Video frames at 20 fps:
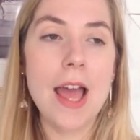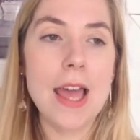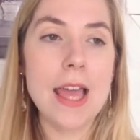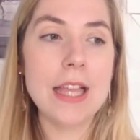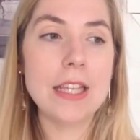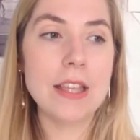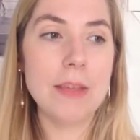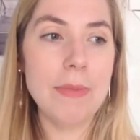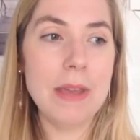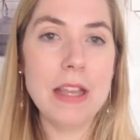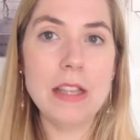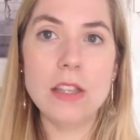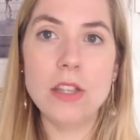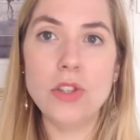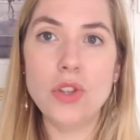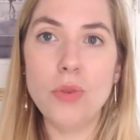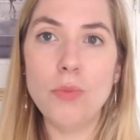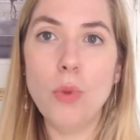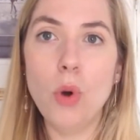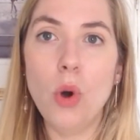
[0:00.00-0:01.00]
is something to
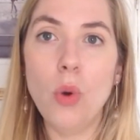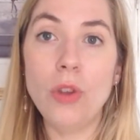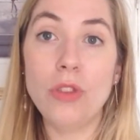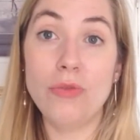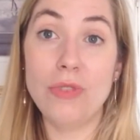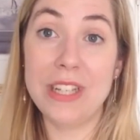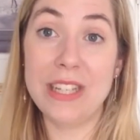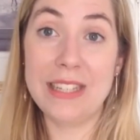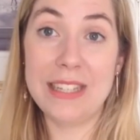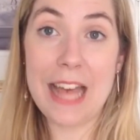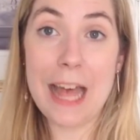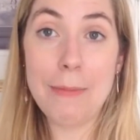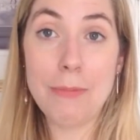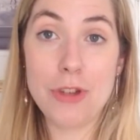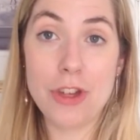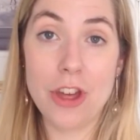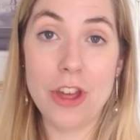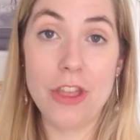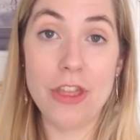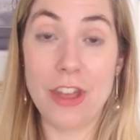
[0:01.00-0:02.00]
do more with
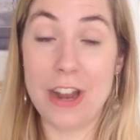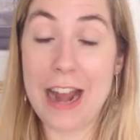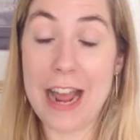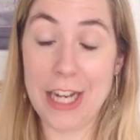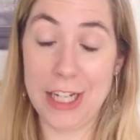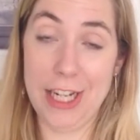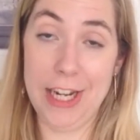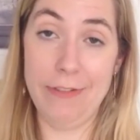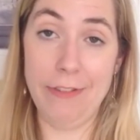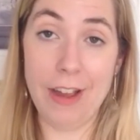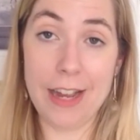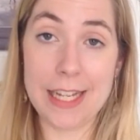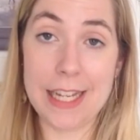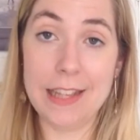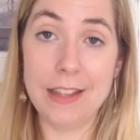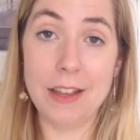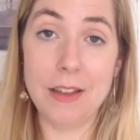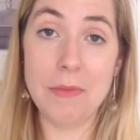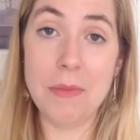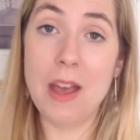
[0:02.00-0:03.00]
reception than actually
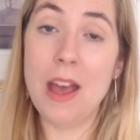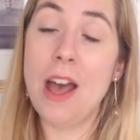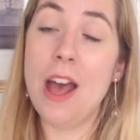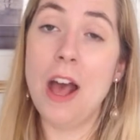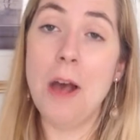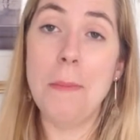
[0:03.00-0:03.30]
writing them.